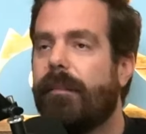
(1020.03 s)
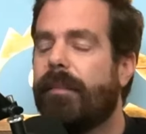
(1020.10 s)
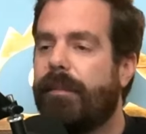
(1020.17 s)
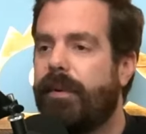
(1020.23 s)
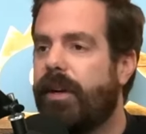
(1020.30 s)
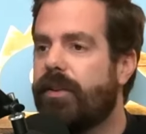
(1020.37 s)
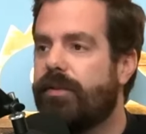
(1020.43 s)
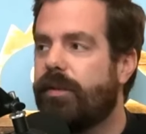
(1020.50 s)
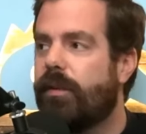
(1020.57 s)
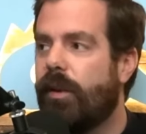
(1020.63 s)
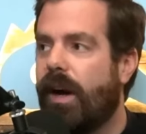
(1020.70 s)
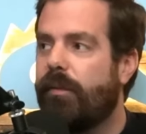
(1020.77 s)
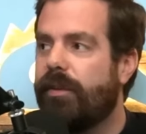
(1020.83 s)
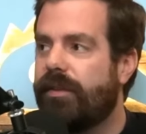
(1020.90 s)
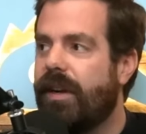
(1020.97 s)
My biggest
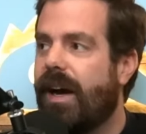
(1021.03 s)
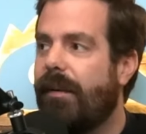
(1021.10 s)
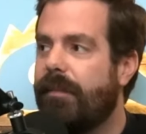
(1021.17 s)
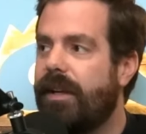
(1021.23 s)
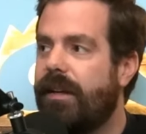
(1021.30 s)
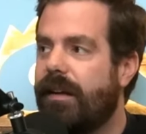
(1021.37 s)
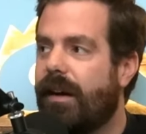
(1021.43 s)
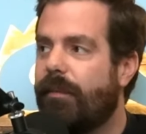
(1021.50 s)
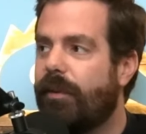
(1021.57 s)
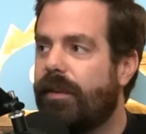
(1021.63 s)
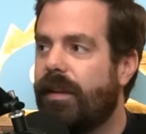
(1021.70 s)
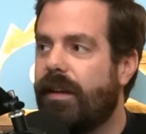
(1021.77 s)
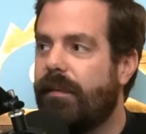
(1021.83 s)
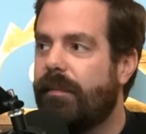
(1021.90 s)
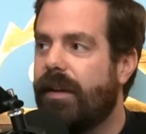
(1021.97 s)
regret was not meeting up with
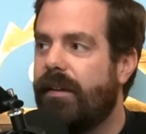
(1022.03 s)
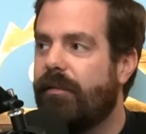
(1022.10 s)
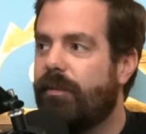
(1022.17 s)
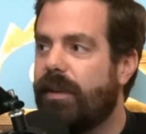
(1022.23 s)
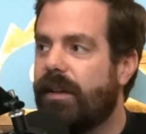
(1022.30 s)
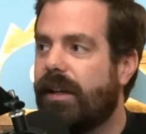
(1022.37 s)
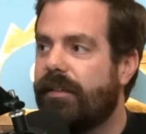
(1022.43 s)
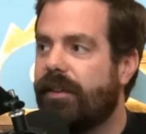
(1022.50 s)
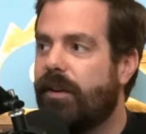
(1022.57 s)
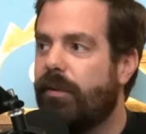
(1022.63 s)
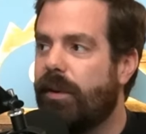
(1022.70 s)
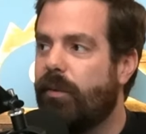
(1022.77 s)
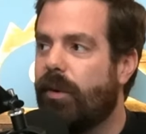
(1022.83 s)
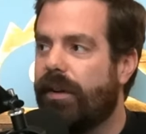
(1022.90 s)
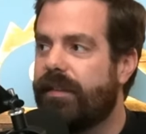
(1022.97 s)
him and realizing
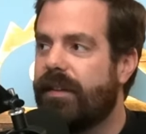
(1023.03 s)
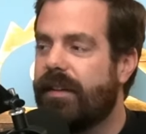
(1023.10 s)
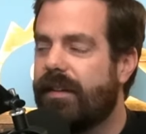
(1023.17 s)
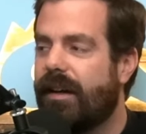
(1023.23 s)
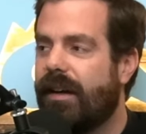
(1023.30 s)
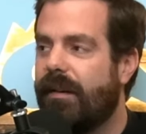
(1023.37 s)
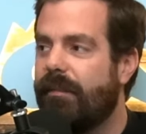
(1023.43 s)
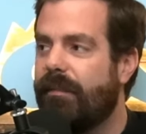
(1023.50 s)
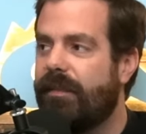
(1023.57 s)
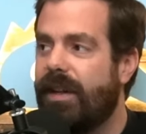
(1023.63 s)
who he was at the time.